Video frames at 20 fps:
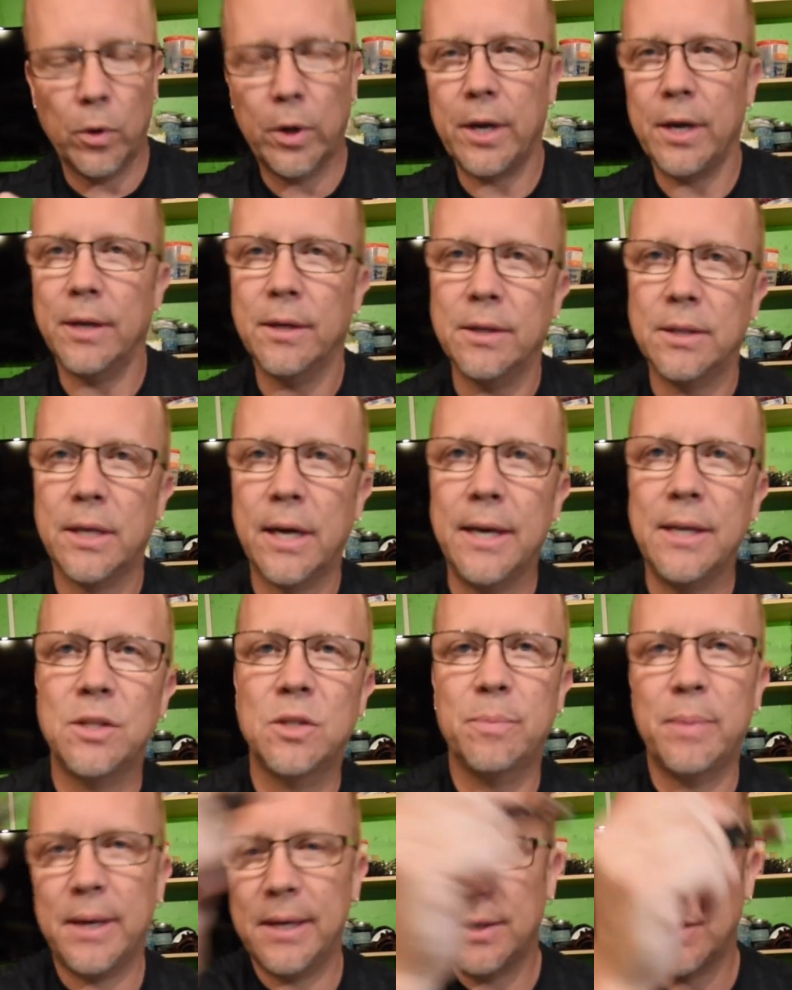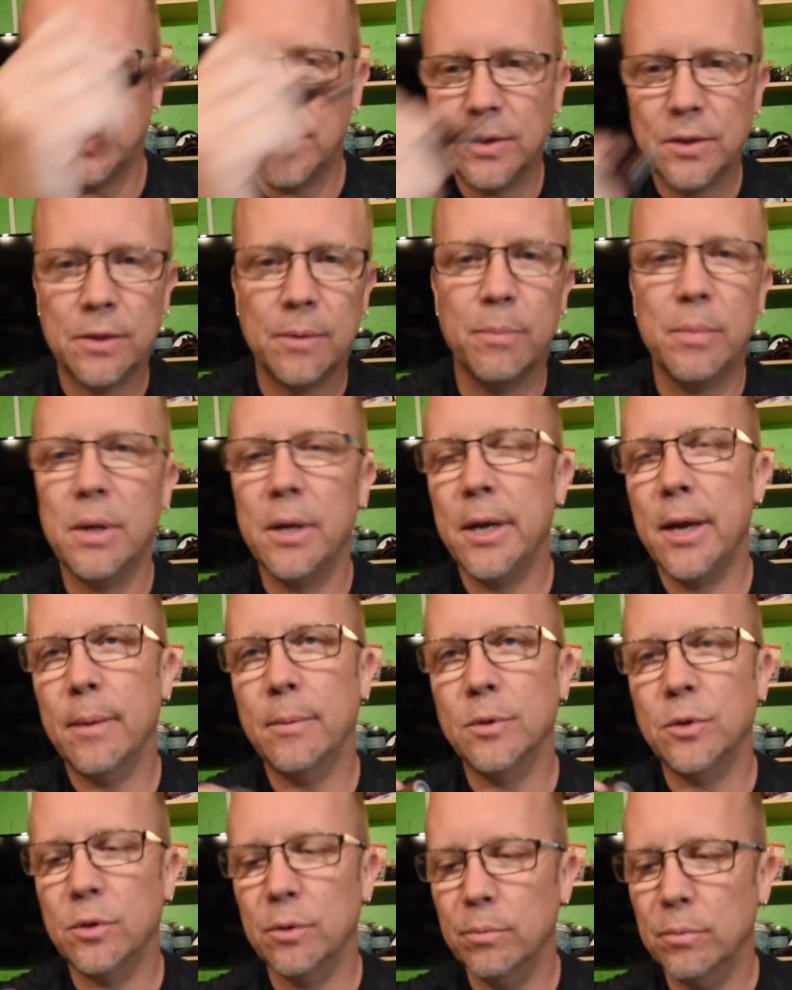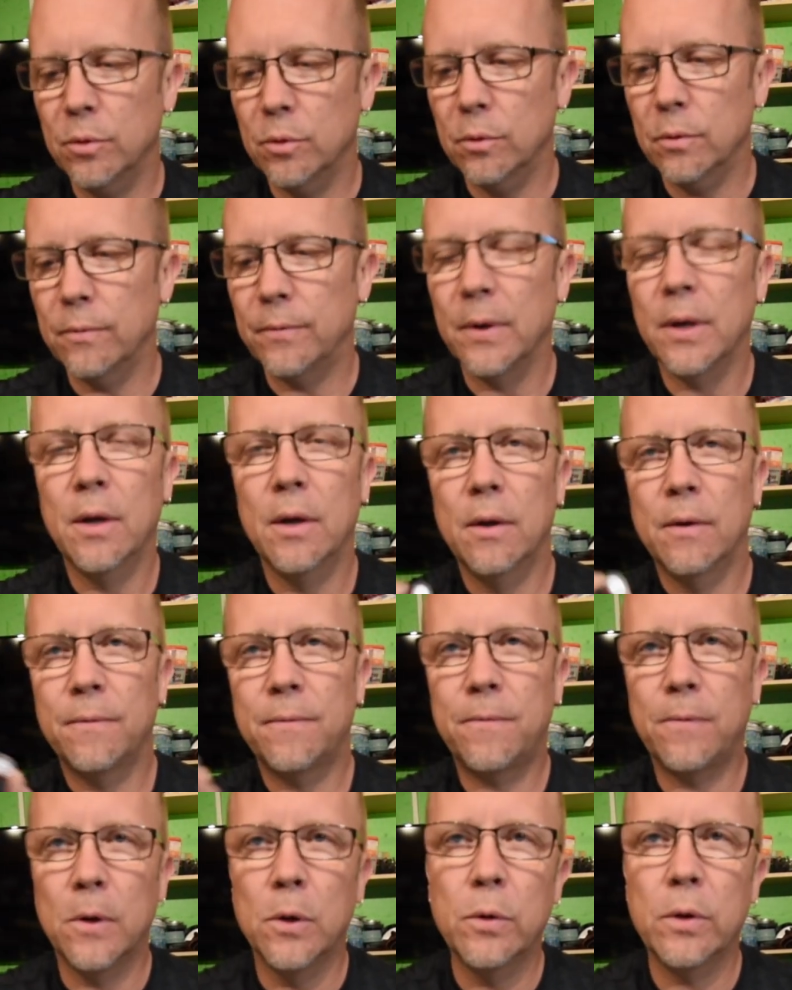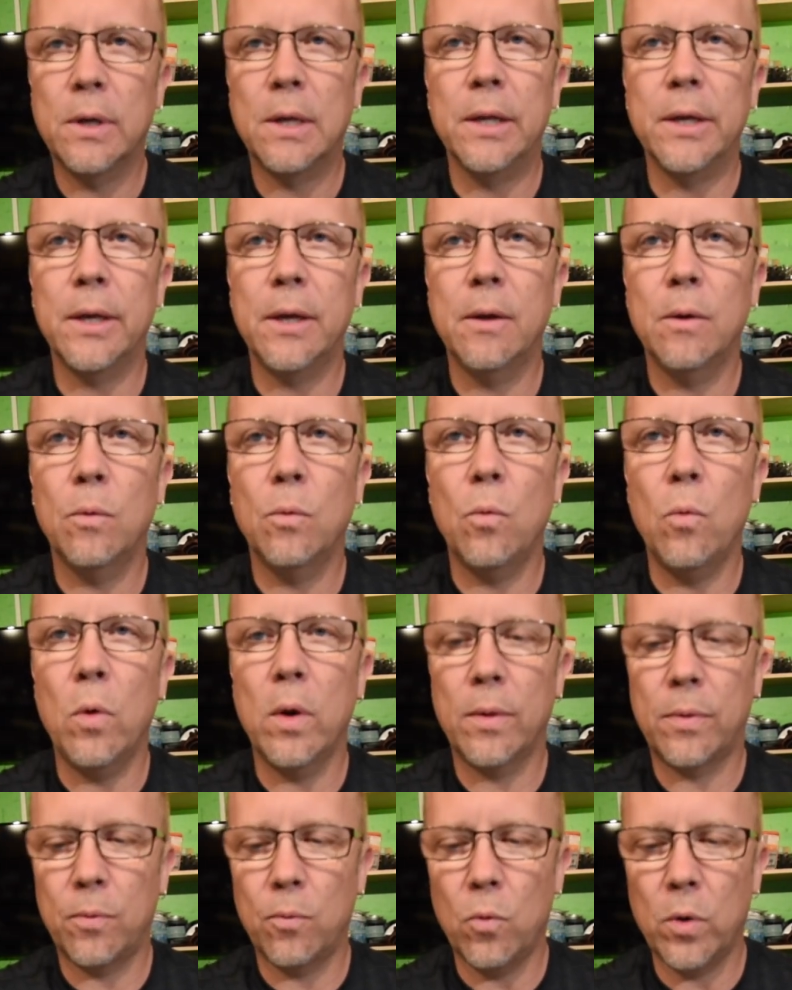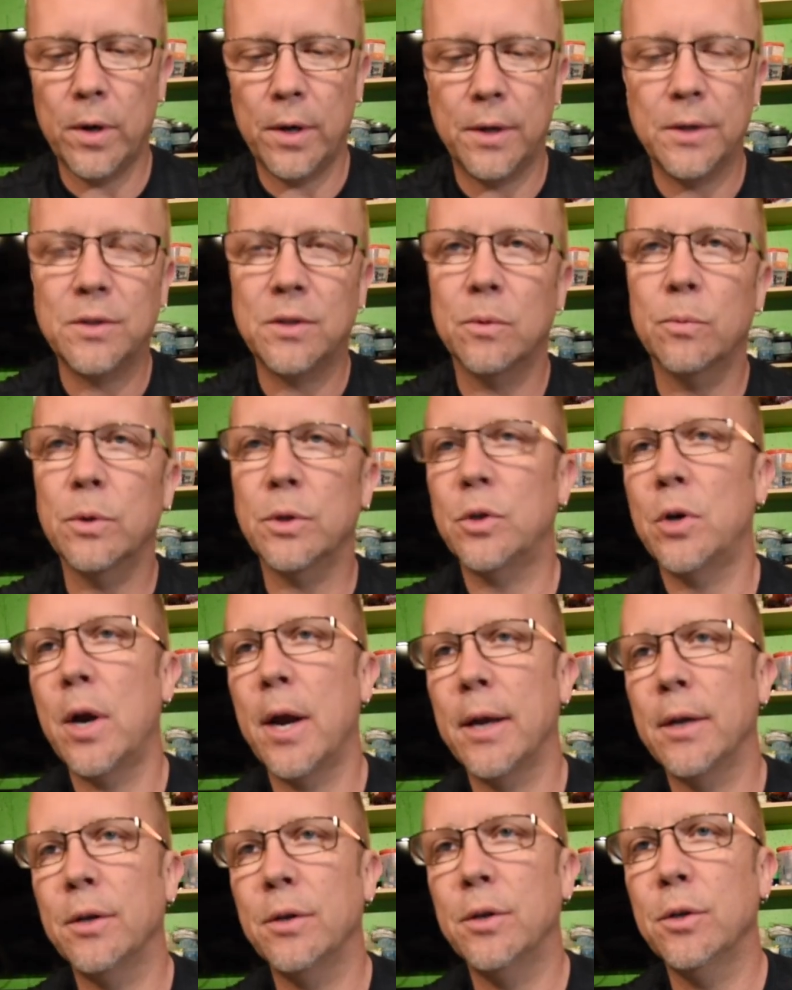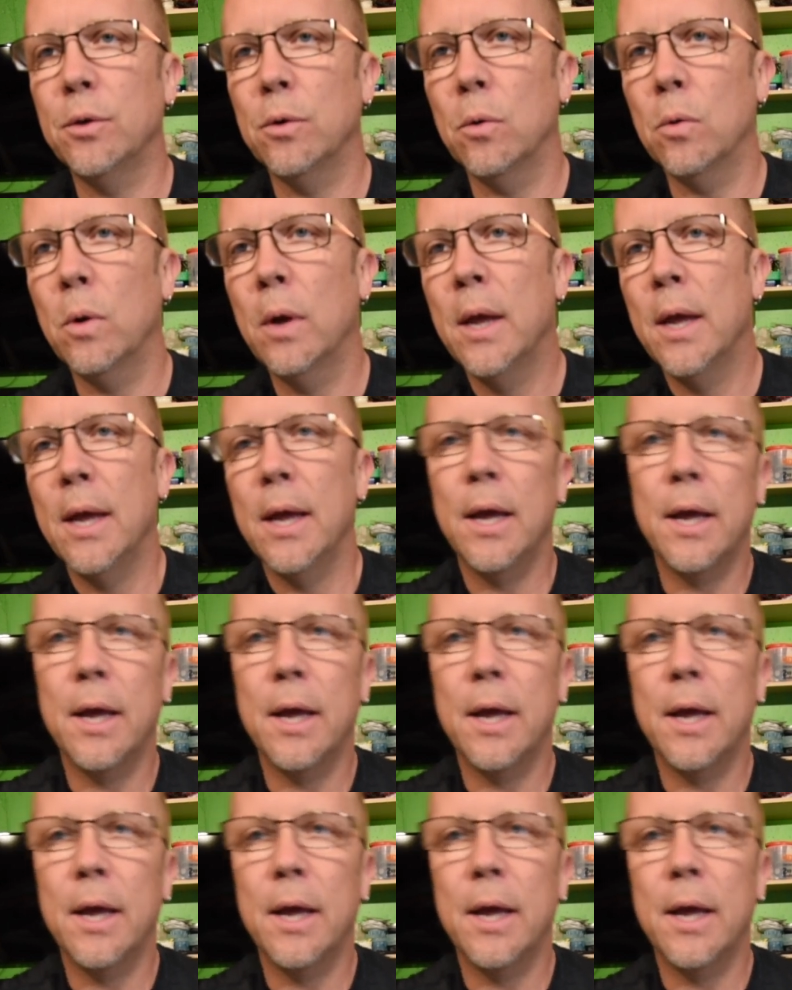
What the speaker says: working in tight spaces and being able to move fluidly with what it is that we're trying to do,